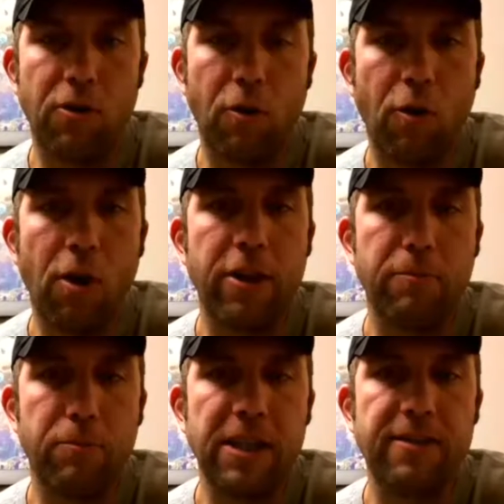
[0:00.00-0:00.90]
other
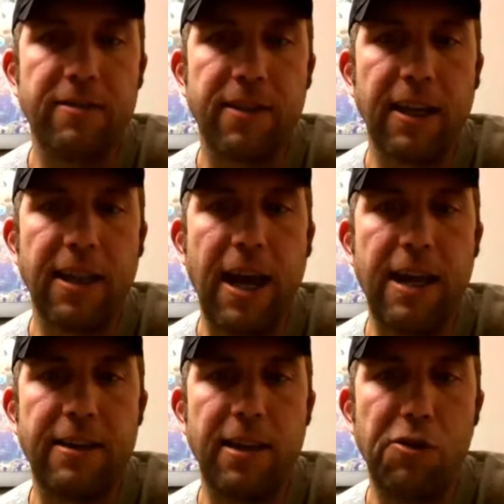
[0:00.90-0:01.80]
places like that
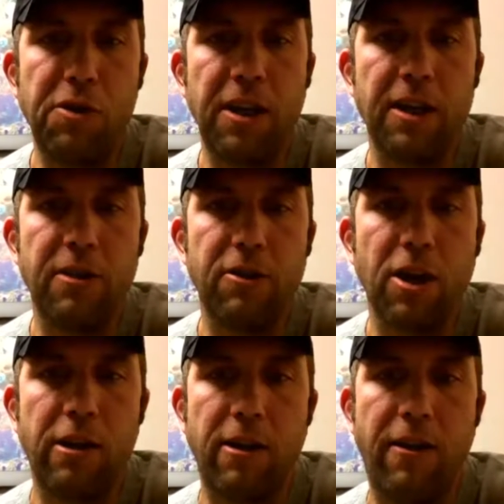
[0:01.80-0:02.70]
you can get their
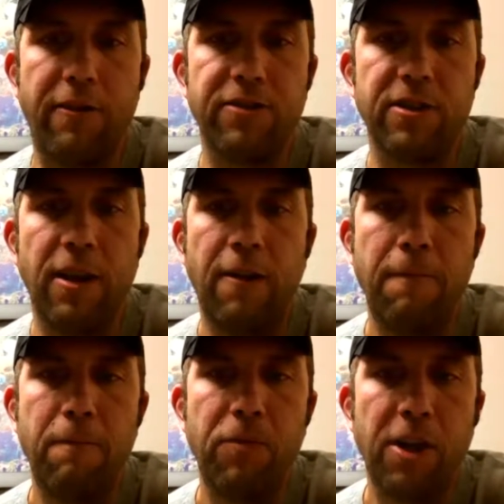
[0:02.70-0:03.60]
cutoffs,
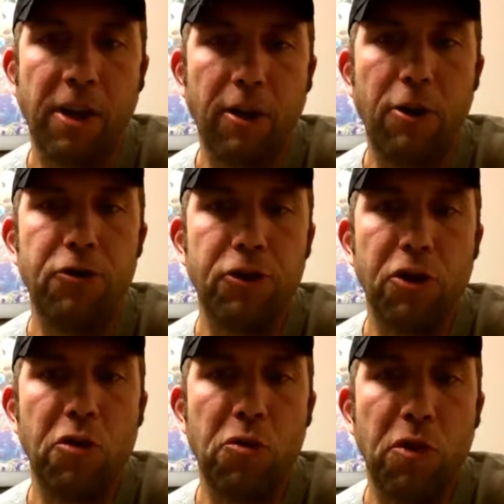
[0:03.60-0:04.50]
the closer
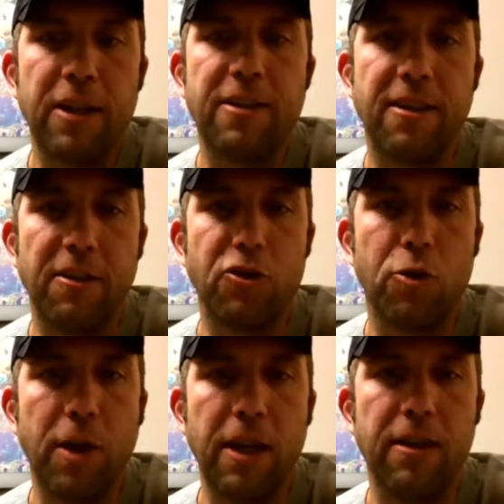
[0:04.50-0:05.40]
you get to the
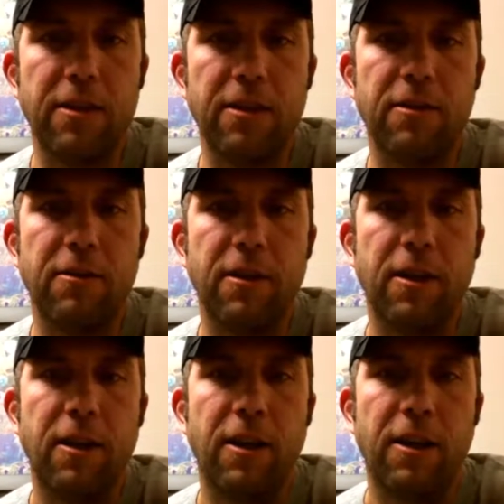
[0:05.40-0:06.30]
tree, the
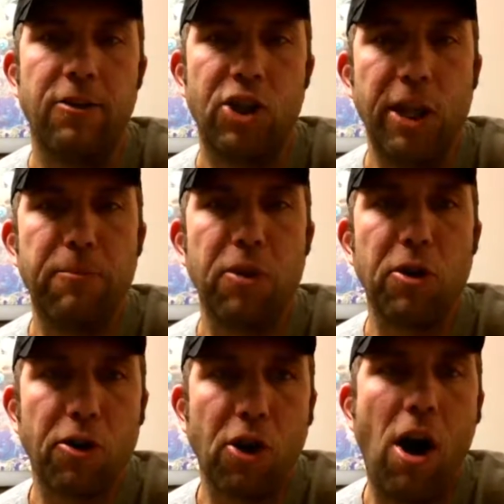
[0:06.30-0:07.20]
cheaper
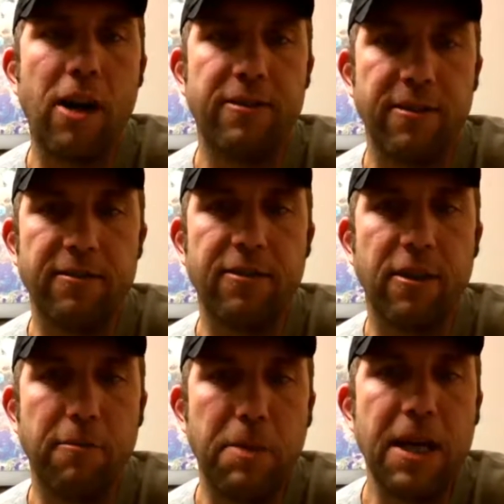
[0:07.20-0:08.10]
your cost is going to
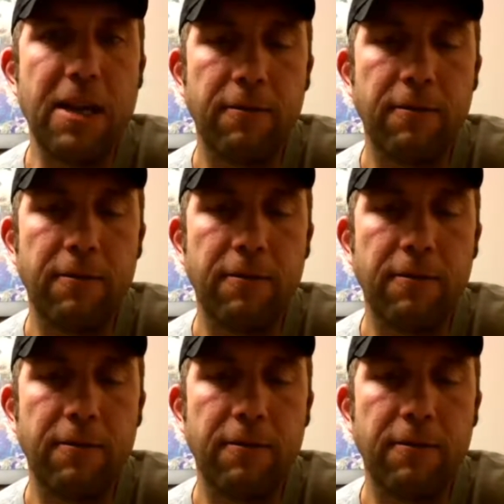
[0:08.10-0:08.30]
be.